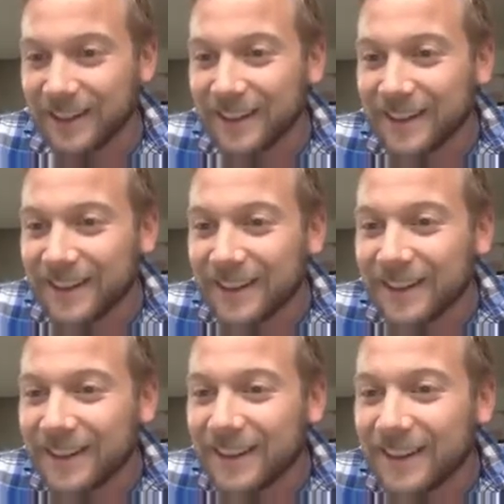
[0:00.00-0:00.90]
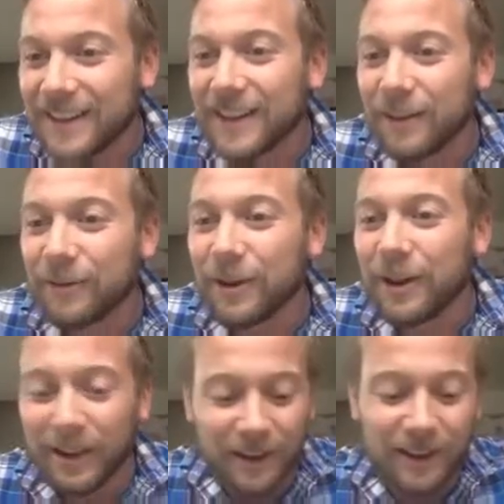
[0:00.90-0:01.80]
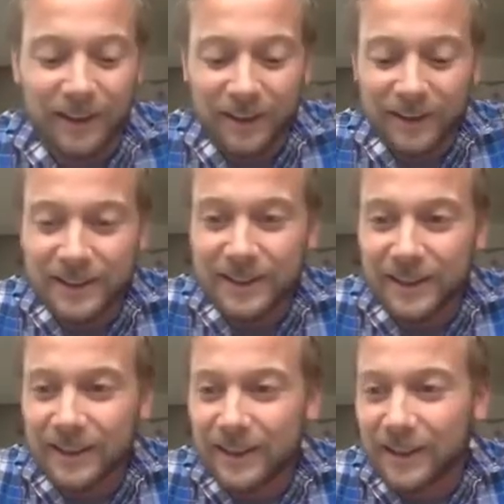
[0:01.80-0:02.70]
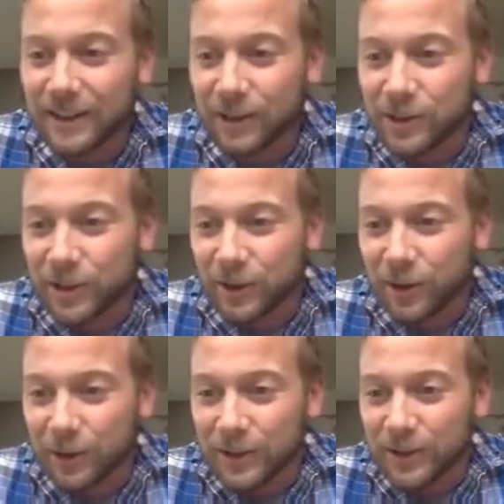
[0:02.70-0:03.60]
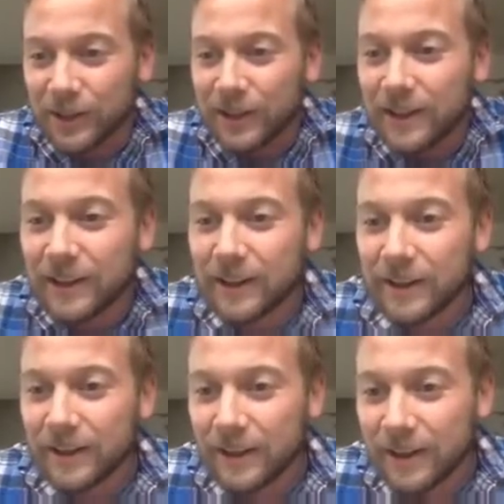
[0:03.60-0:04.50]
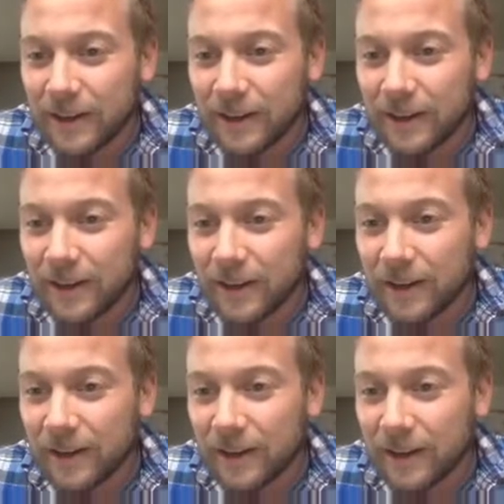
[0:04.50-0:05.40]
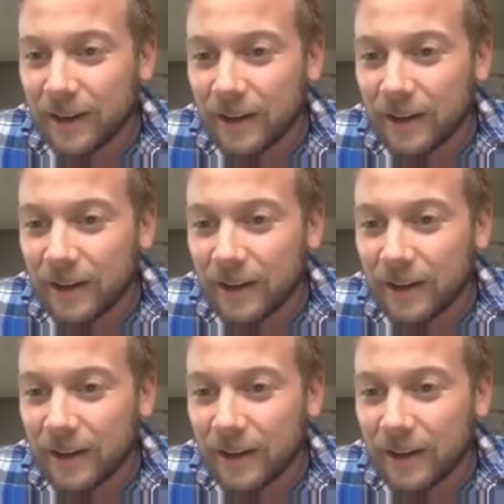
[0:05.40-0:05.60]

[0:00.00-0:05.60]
So I'll go to the University of Washington, where you all are.